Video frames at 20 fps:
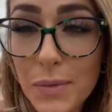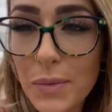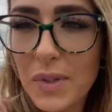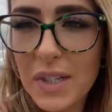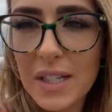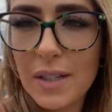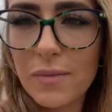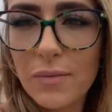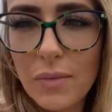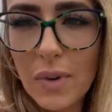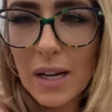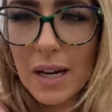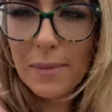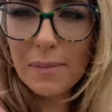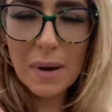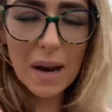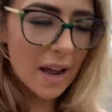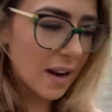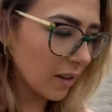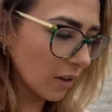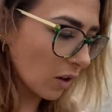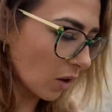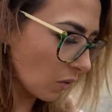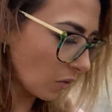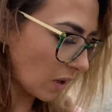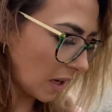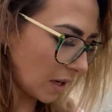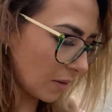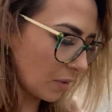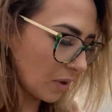We didn't really plan on going
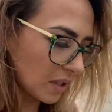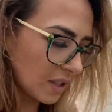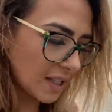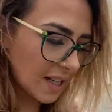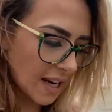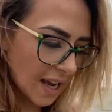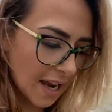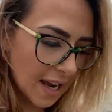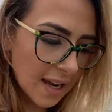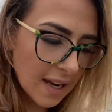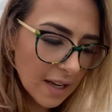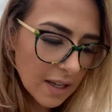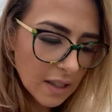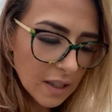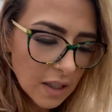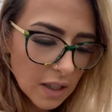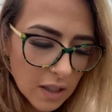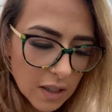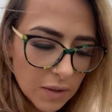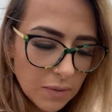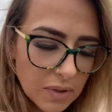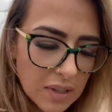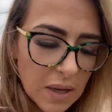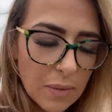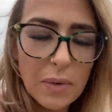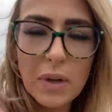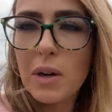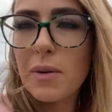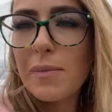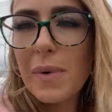anywhere today, so we said
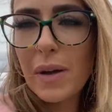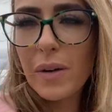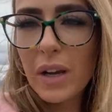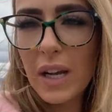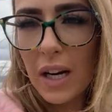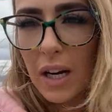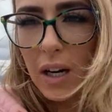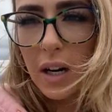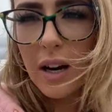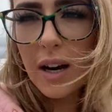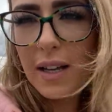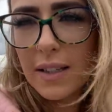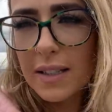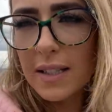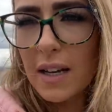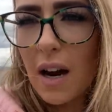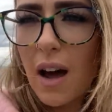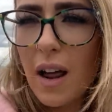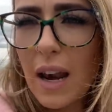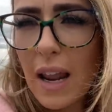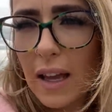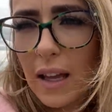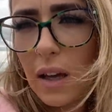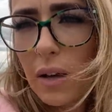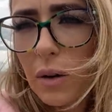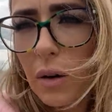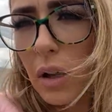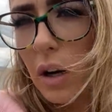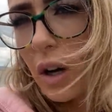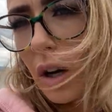we'd come out here. It's not like
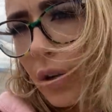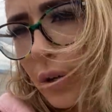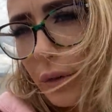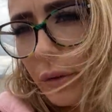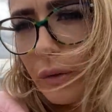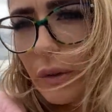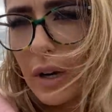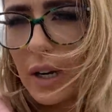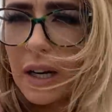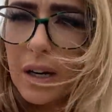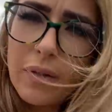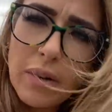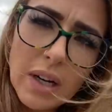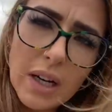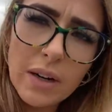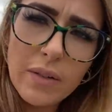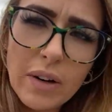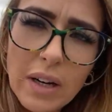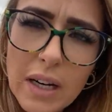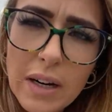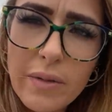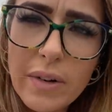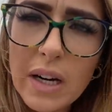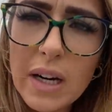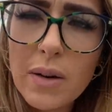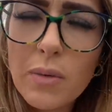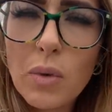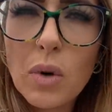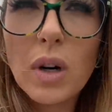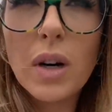really
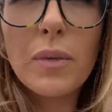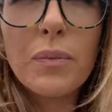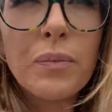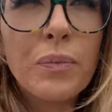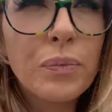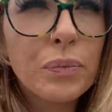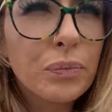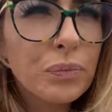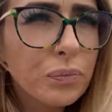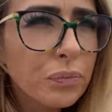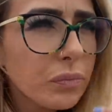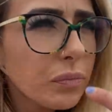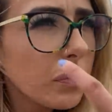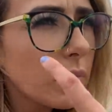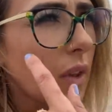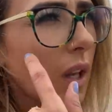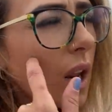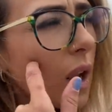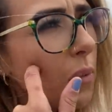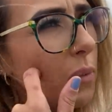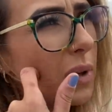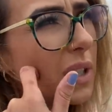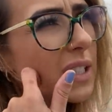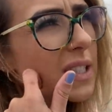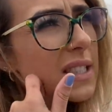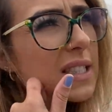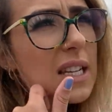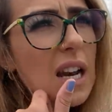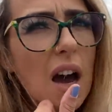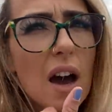warm, but
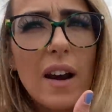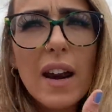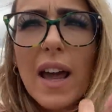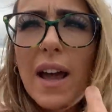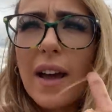it's not